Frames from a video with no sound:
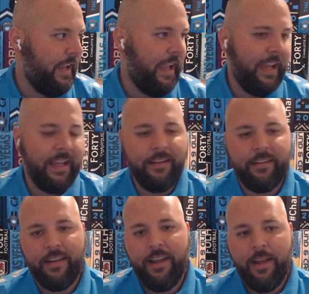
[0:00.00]

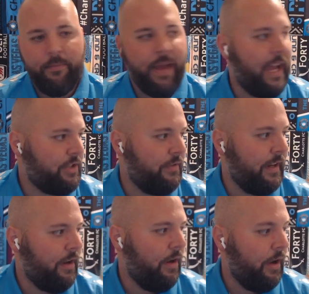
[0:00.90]
and
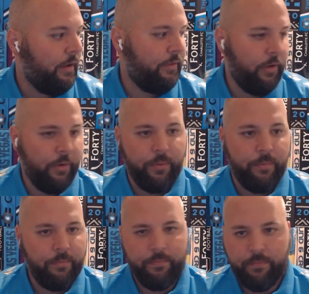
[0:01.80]
Patrick also
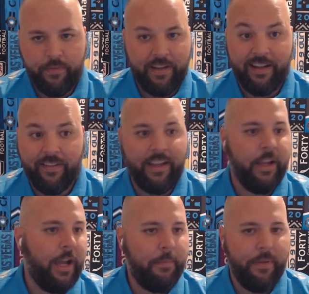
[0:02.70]
didn't link
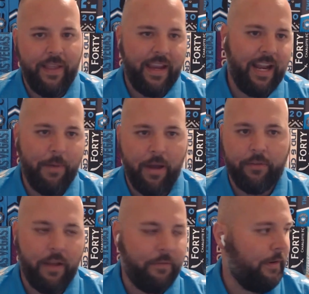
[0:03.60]
up and they kind of
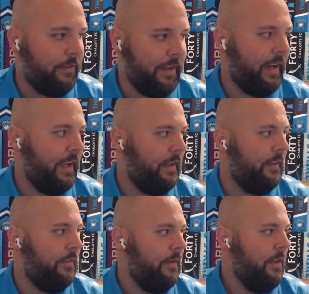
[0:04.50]
mouthed off for a second
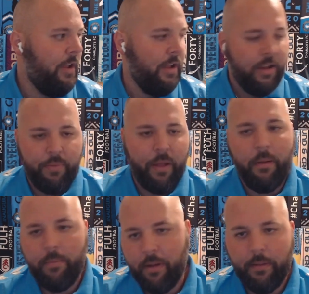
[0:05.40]
and blah,
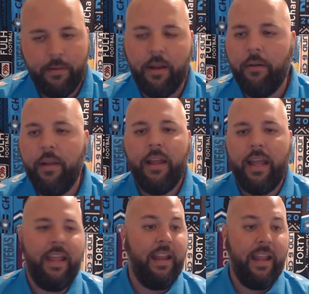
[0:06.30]
blah, blah, blah. You know,
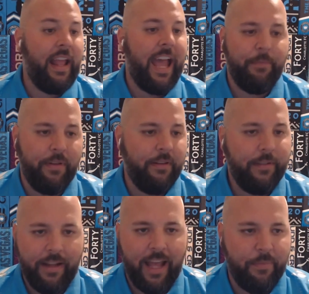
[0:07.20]
it
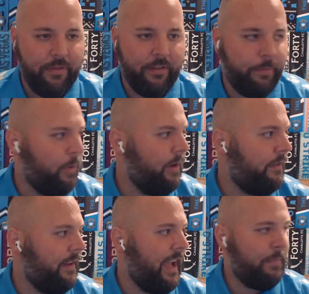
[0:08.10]
happens. It happens in
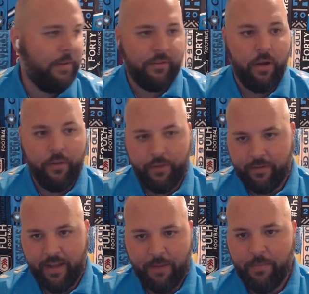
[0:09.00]
sports. It happens all the
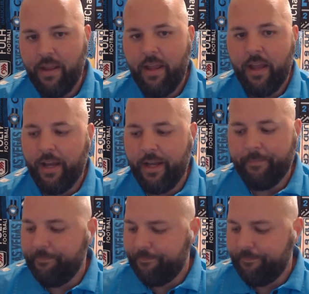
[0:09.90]
time. But